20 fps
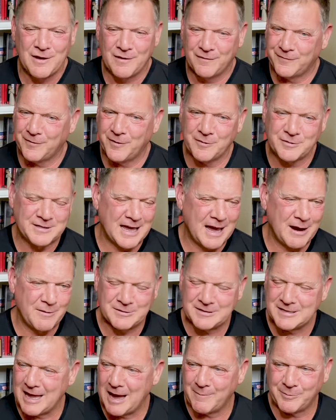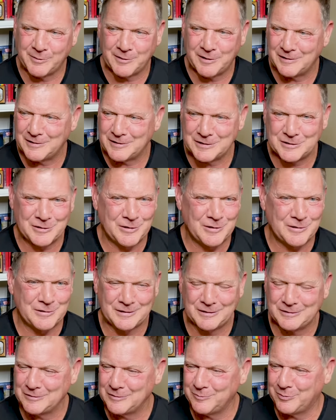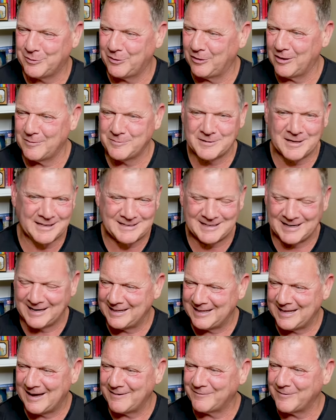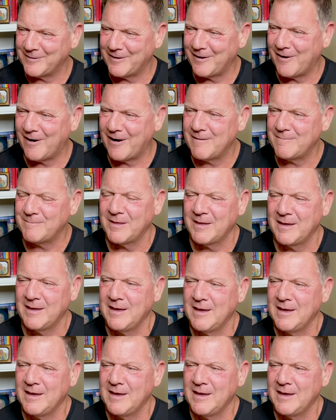Folks, I was not put on this earth to do pull-ups. I'll tell you that from the heart.